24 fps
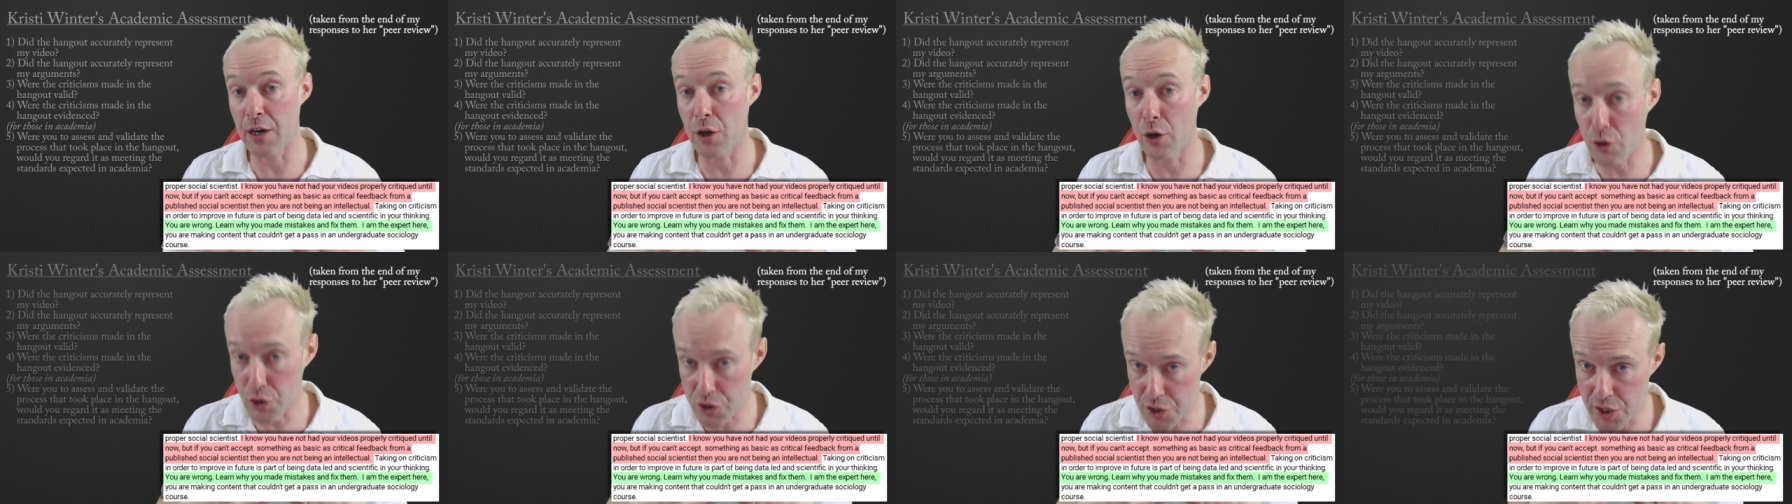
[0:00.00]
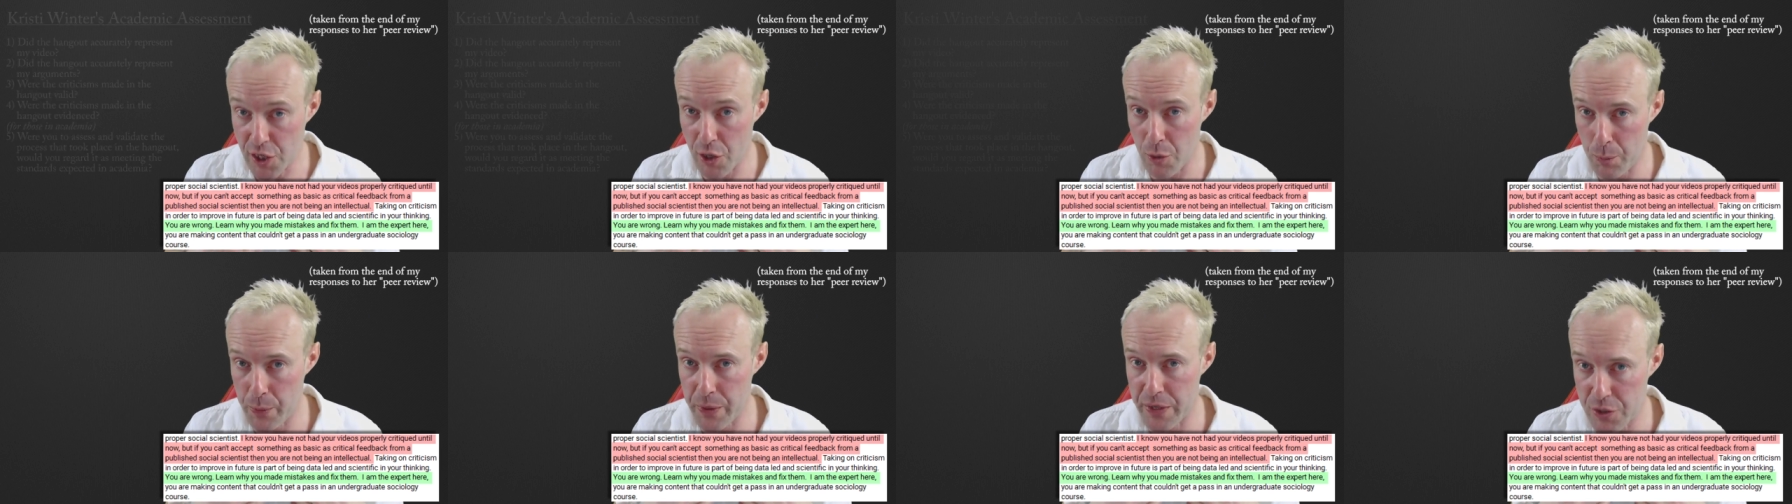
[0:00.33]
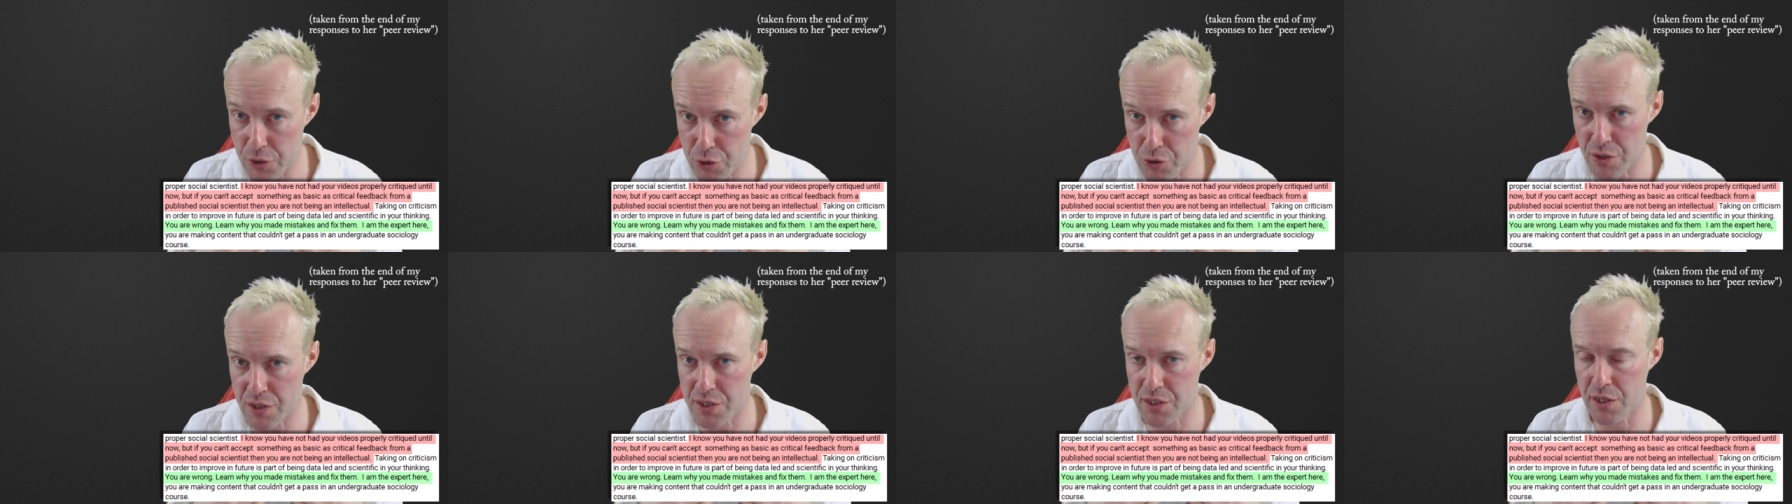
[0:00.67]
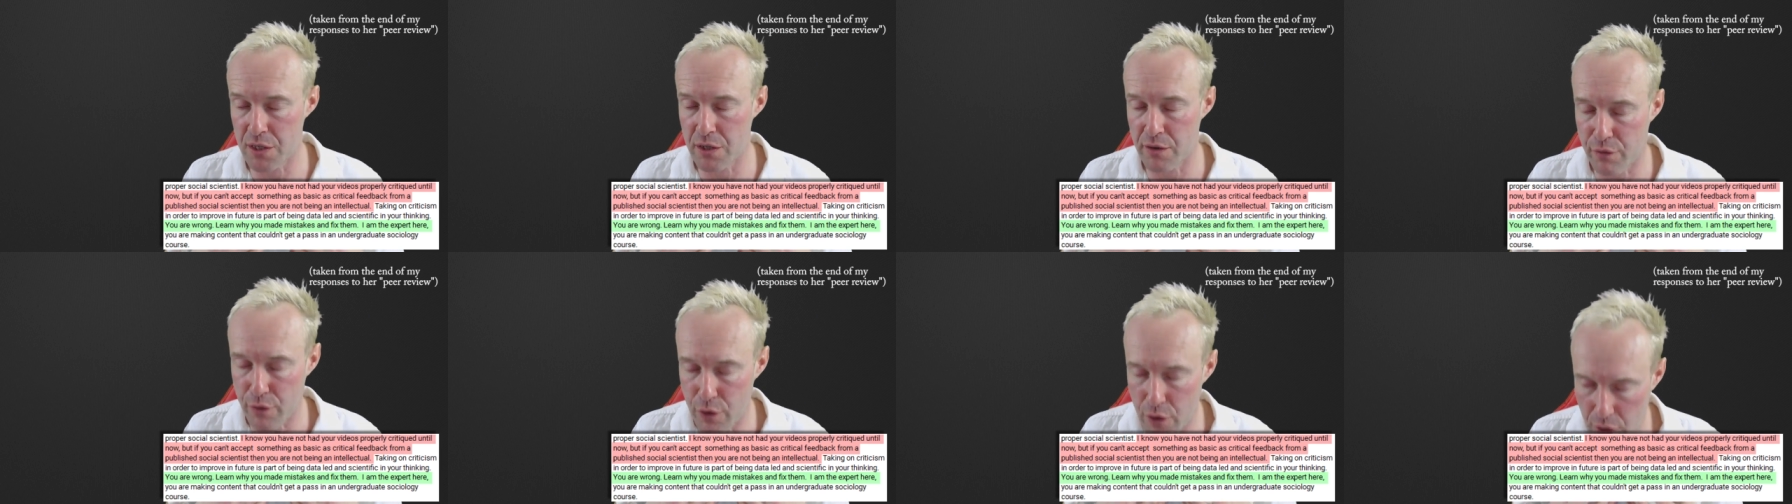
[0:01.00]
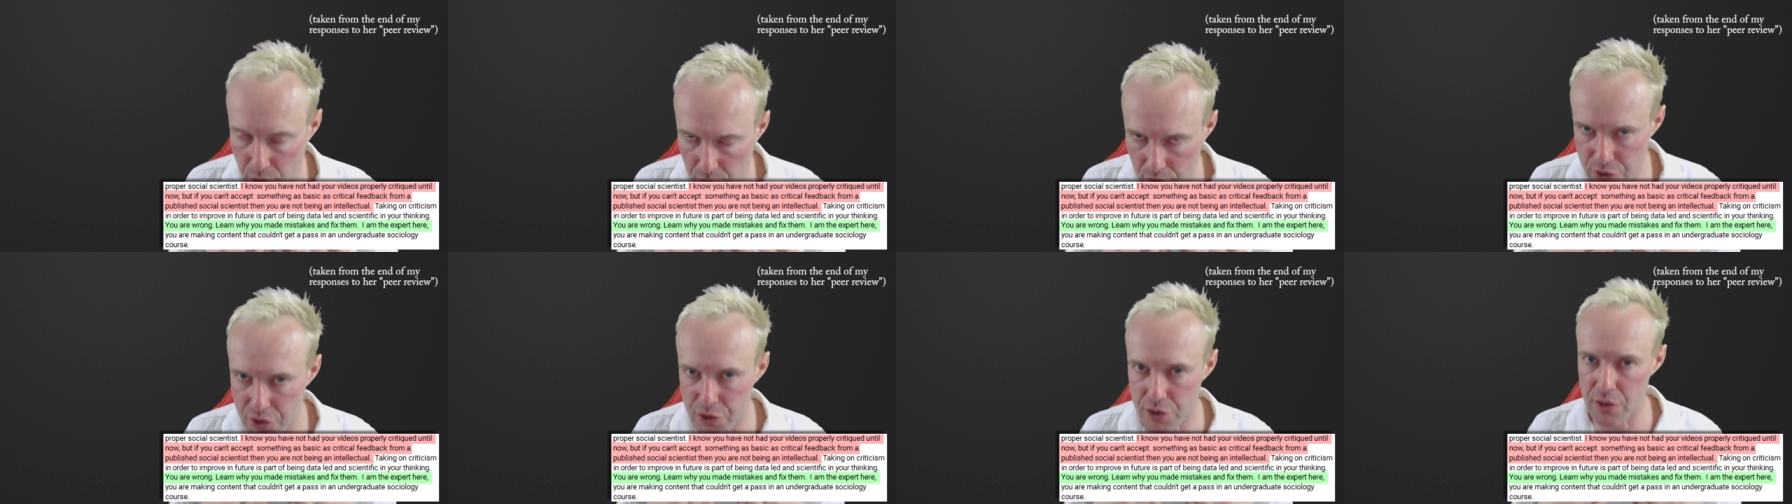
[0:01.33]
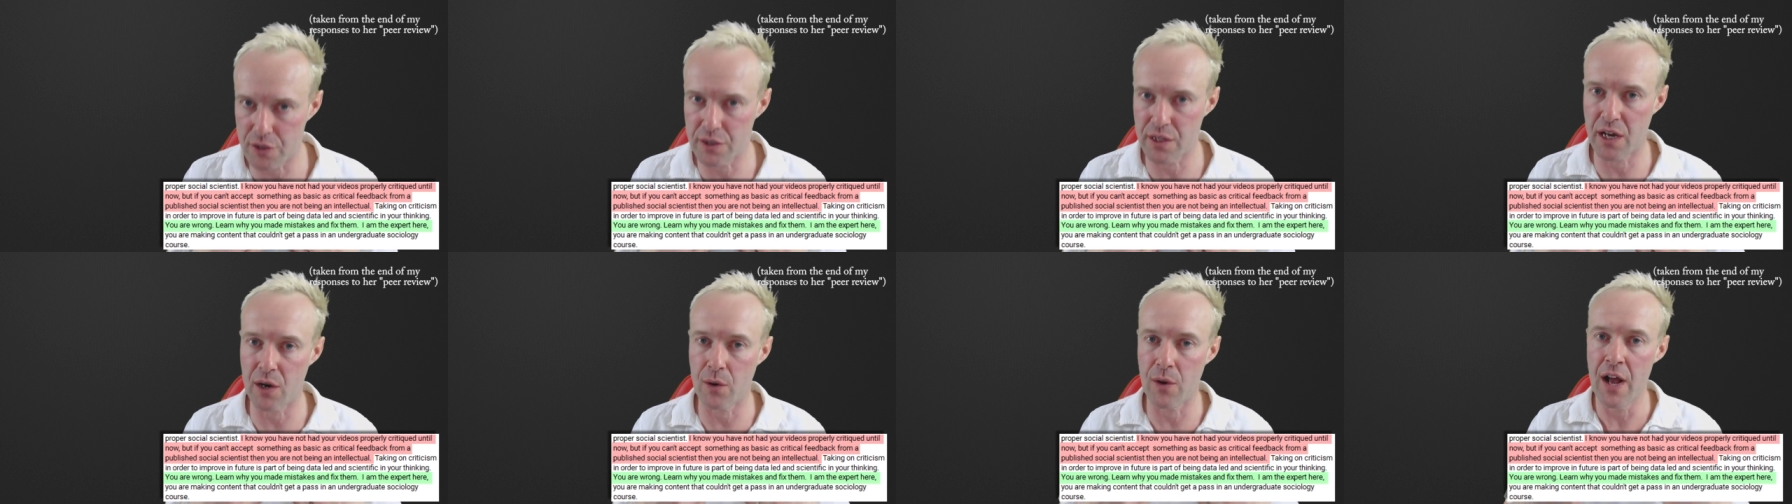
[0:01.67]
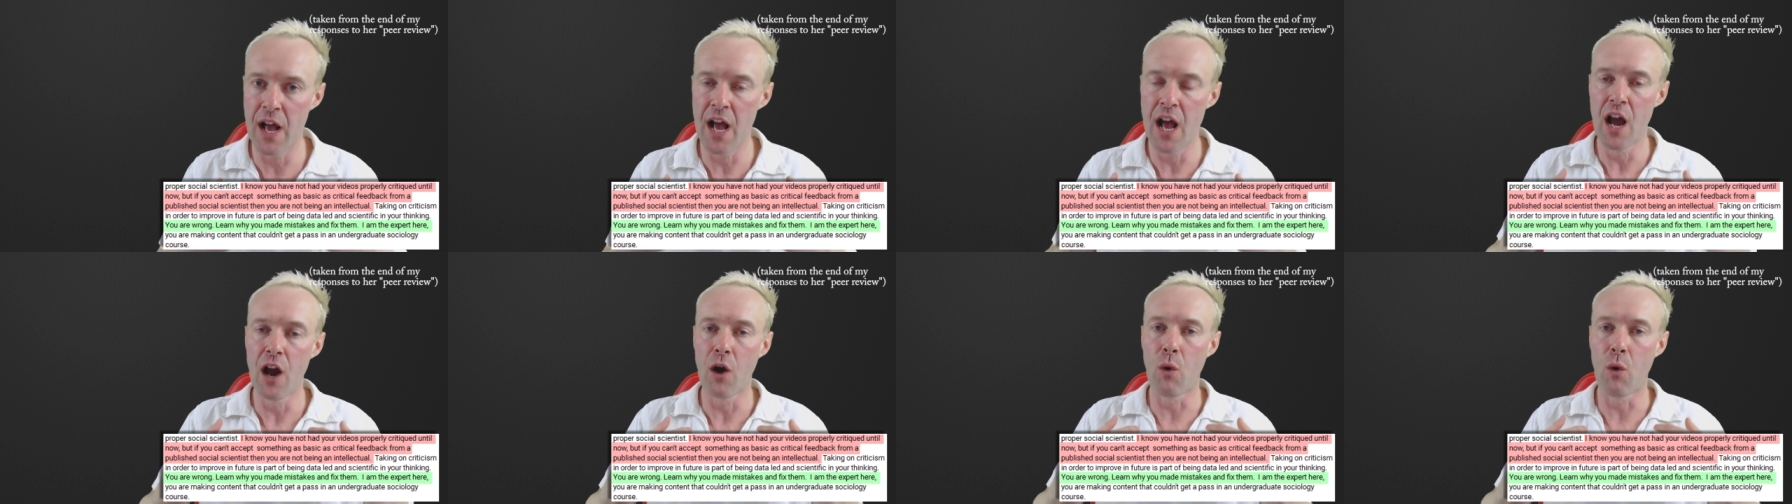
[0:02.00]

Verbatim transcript: I'd also be interested, of course, to know